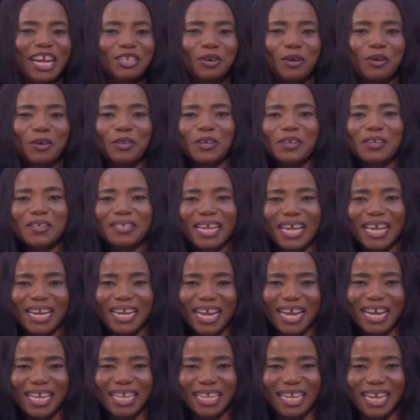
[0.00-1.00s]
told us
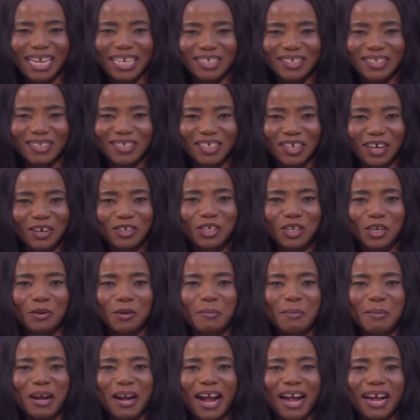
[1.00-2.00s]
earlier that Dr.
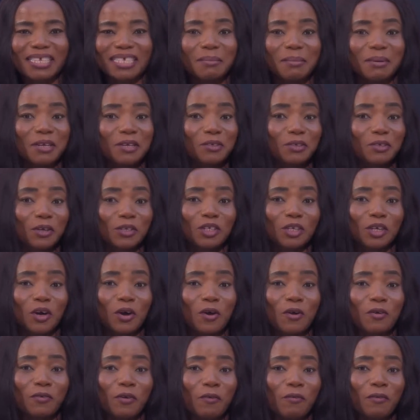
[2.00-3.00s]
Rebecca is a medical doctor
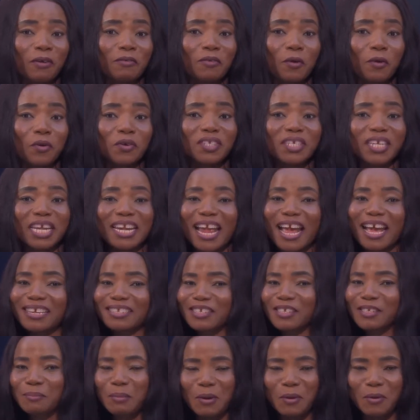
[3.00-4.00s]
of over 14 years
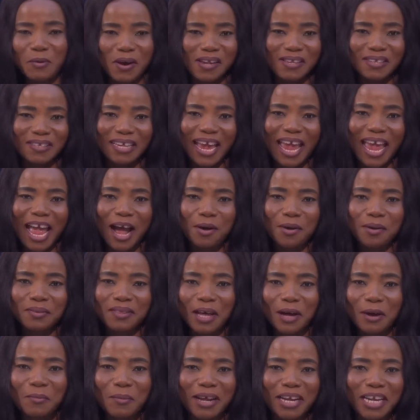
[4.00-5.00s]
experience, a health
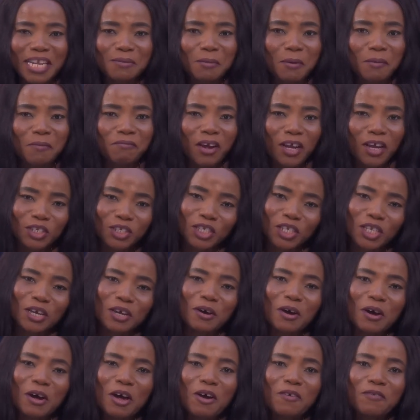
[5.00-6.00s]
and wellness
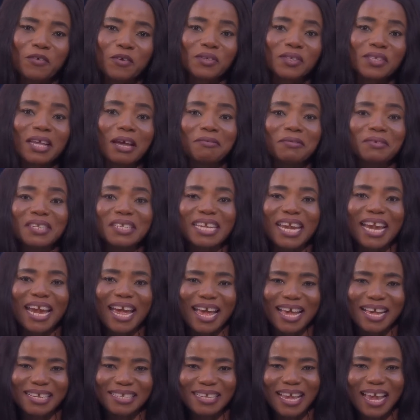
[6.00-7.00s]
professional for 7
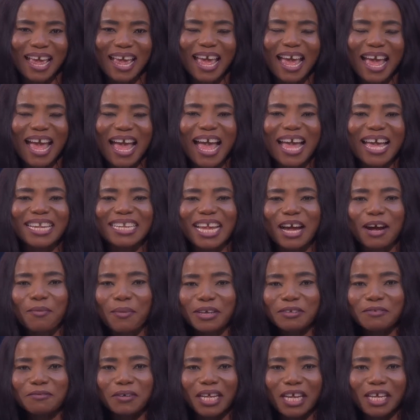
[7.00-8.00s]
years. And I
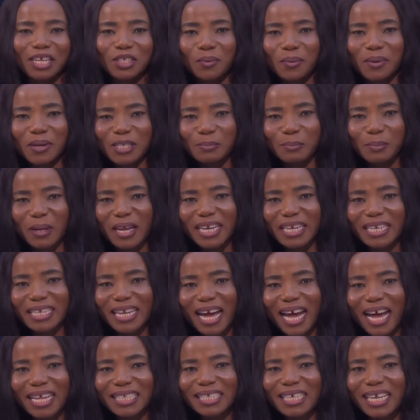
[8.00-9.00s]
went for that to explain
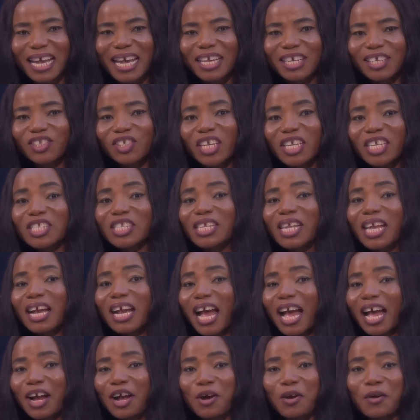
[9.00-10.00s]
that she's
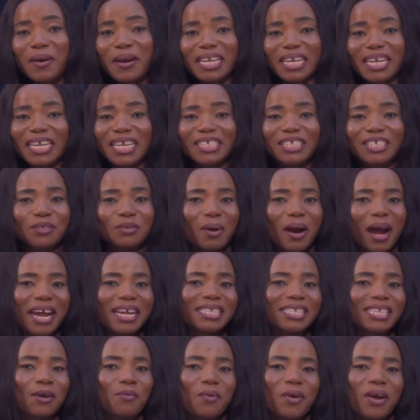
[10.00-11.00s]
currently, she
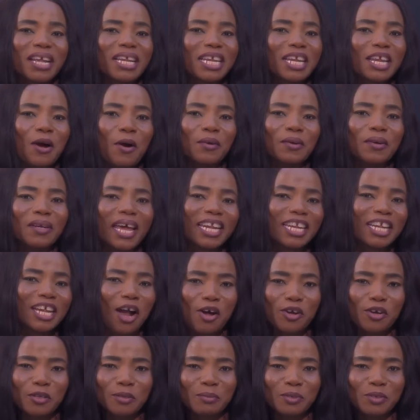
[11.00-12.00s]
writes a weekly online
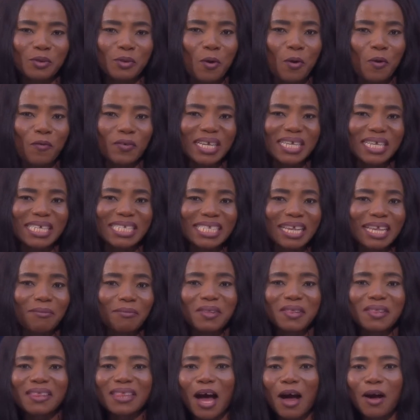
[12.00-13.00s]
column to over
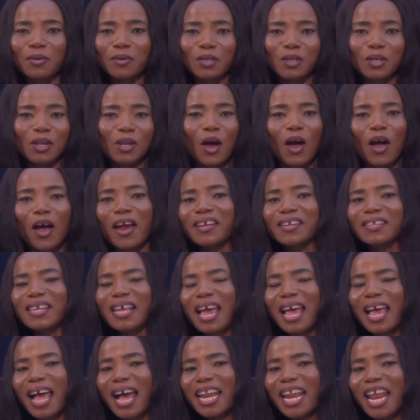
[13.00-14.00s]
7,000 lawyers
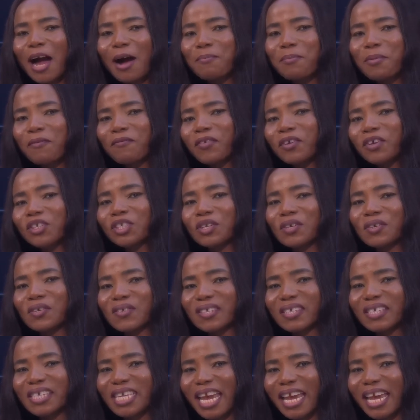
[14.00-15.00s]
and health
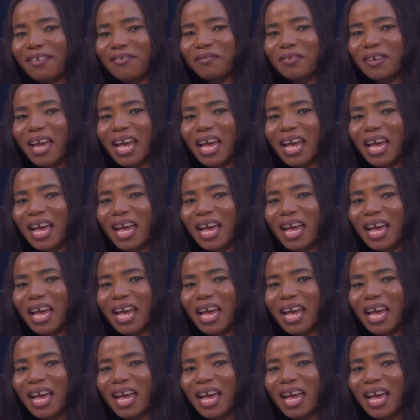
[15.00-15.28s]
professionals give